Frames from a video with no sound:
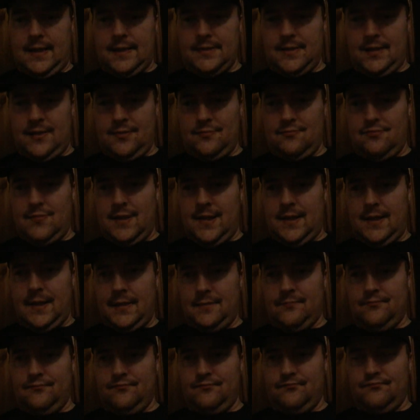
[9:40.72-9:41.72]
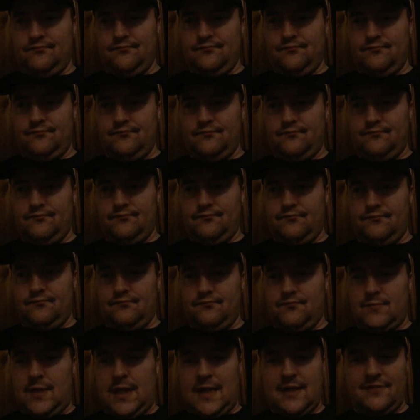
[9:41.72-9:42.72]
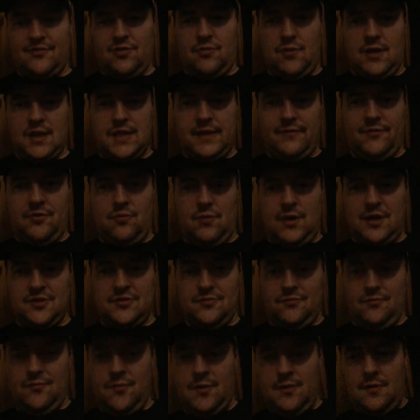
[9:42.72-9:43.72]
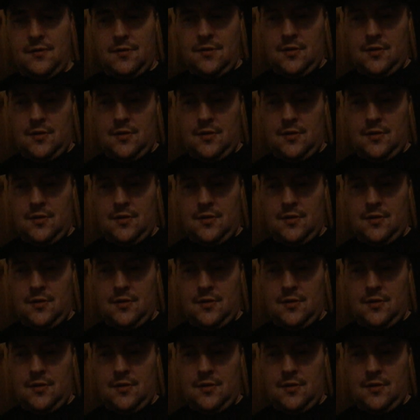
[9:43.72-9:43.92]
So thanks for watching. If you're watching,